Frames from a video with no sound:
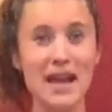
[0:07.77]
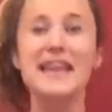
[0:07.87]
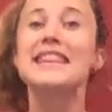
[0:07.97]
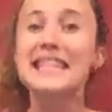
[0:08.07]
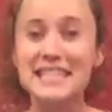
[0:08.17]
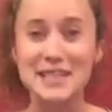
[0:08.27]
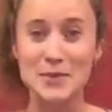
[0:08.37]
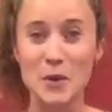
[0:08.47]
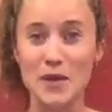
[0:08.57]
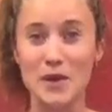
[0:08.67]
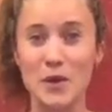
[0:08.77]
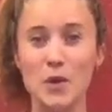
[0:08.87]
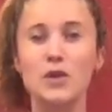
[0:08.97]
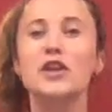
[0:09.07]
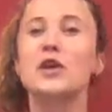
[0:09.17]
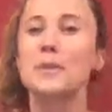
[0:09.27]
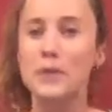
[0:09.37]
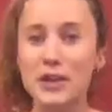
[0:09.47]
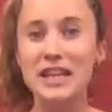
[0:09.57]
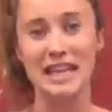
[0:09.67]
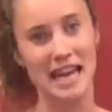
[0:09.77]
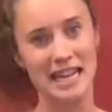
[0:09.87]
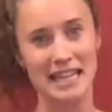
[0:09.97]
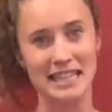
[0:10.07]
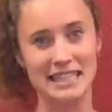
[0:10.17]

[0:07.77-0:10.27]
This is what we call communicating.